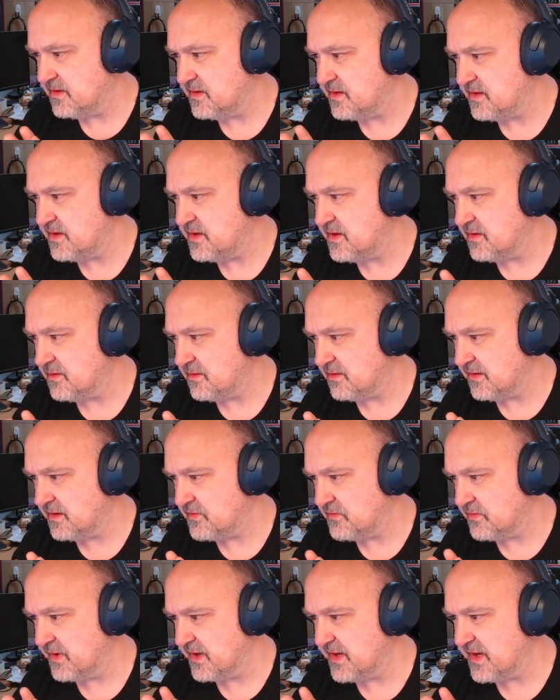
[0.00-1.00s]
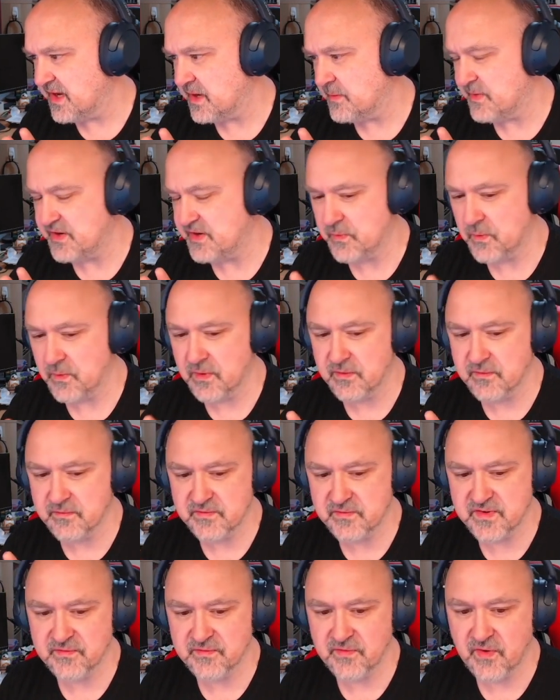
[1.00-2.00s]
you're literally going to be
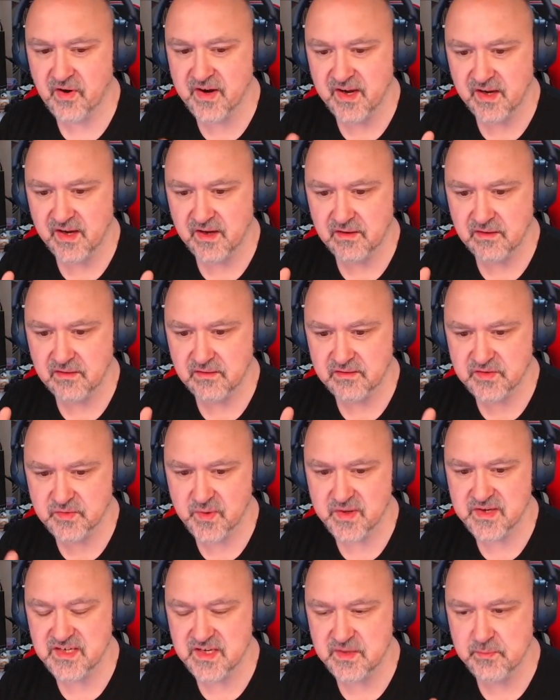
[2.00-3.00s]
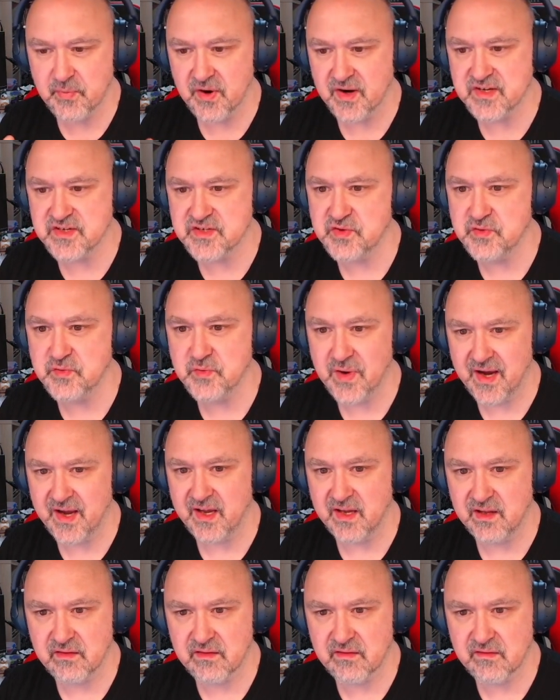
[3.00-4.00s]
dividing 20 by
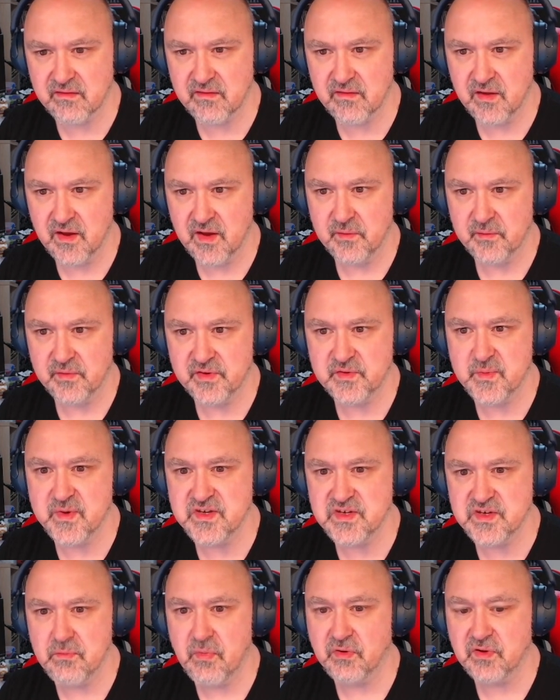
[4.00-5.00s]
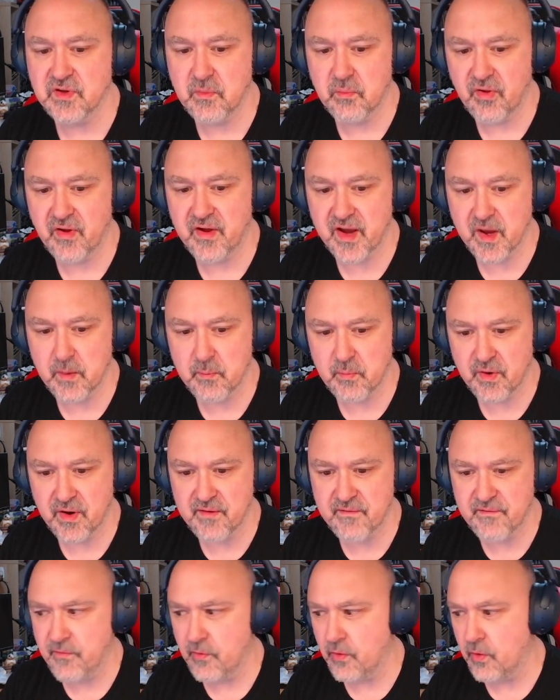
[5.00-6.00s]
2/8, which means you're multiplying it by
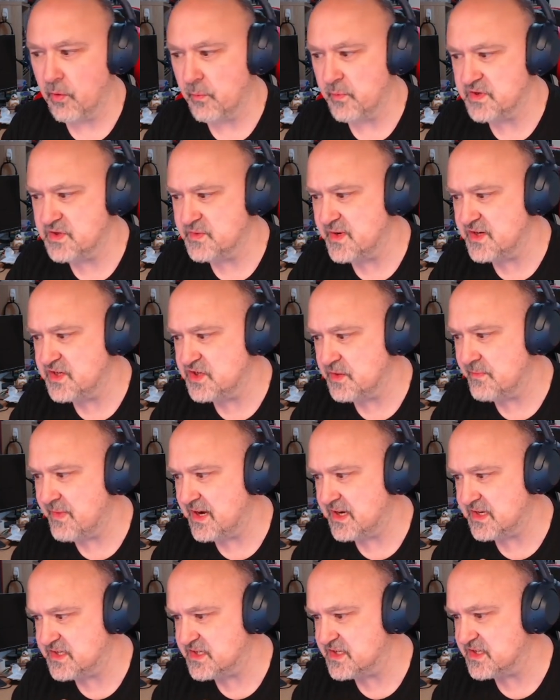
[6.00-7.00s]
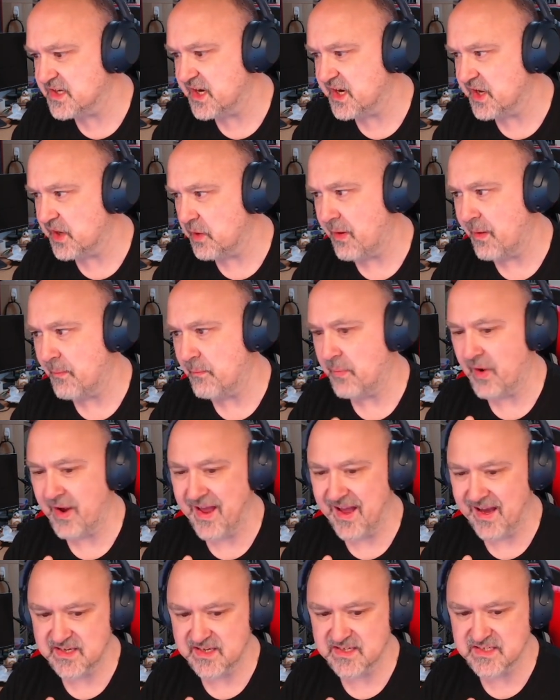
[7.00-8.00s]
4, which means your menace is going to go up by
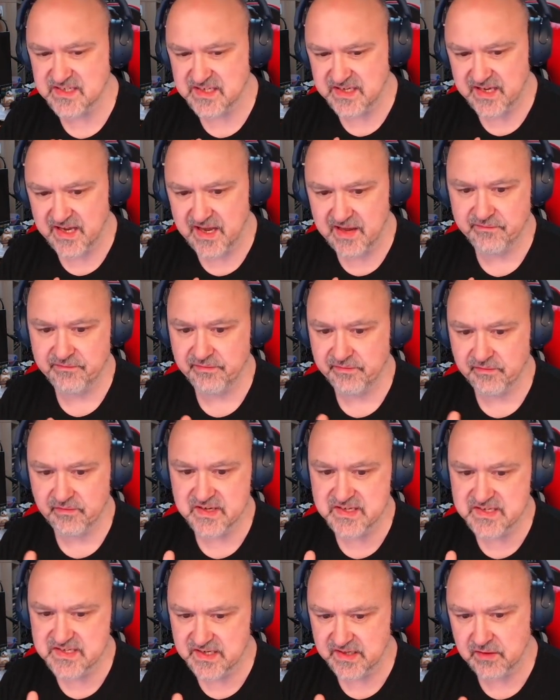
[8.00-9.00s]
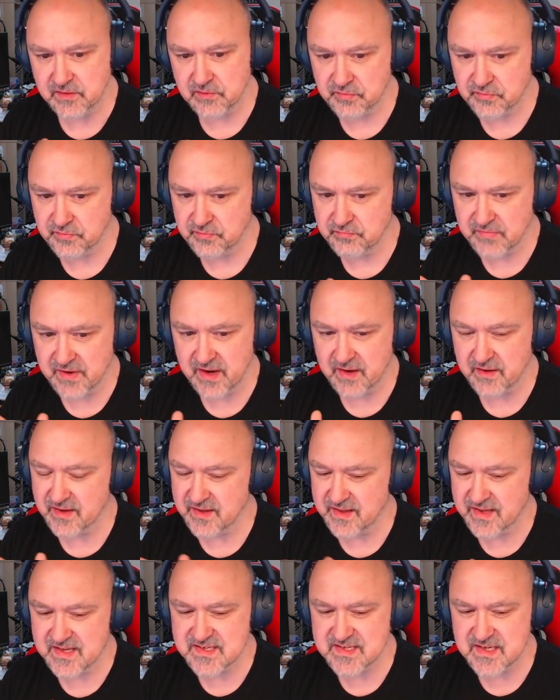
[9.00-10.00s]
80 every single round.
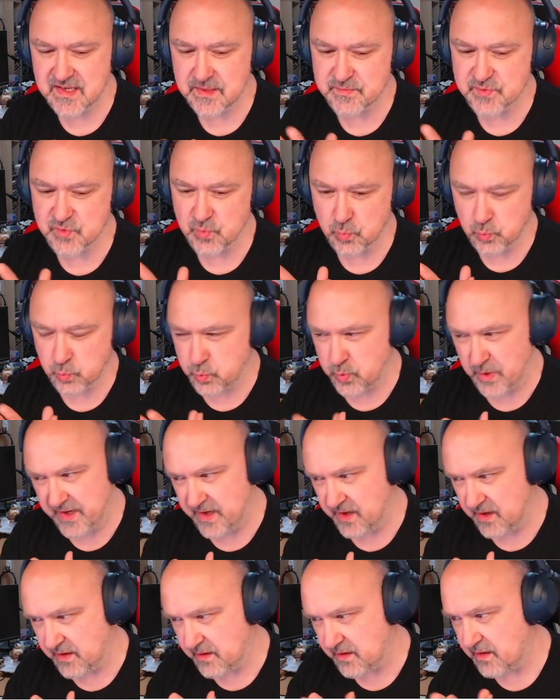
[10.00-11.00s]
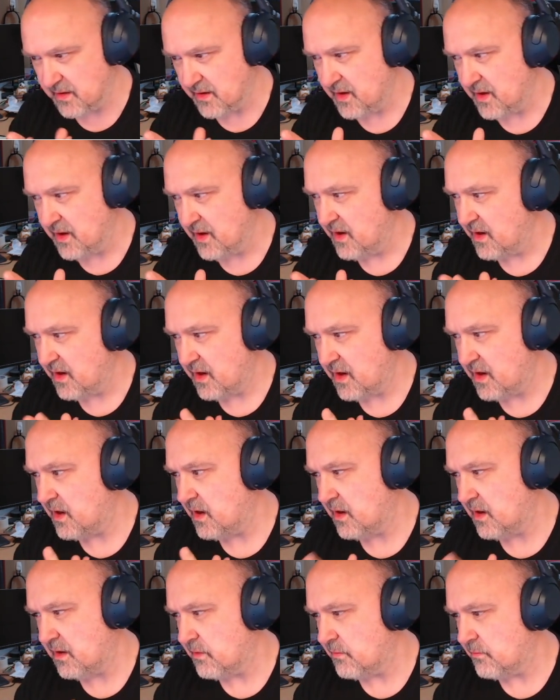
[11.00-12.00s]
And that seems weird.
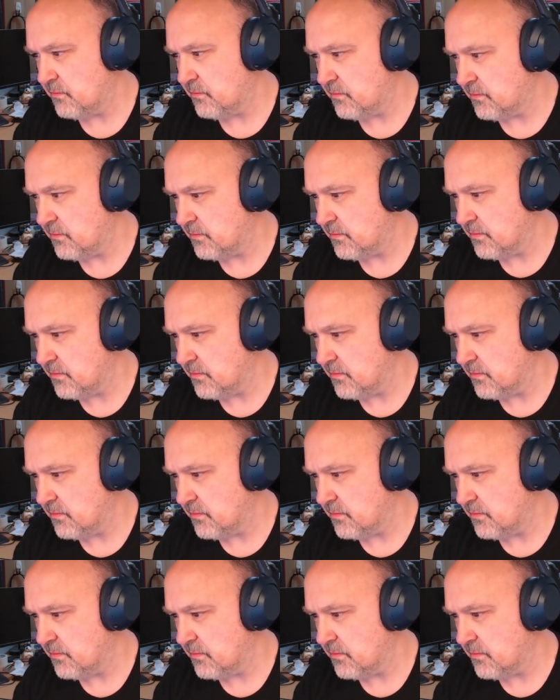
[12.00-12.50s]
And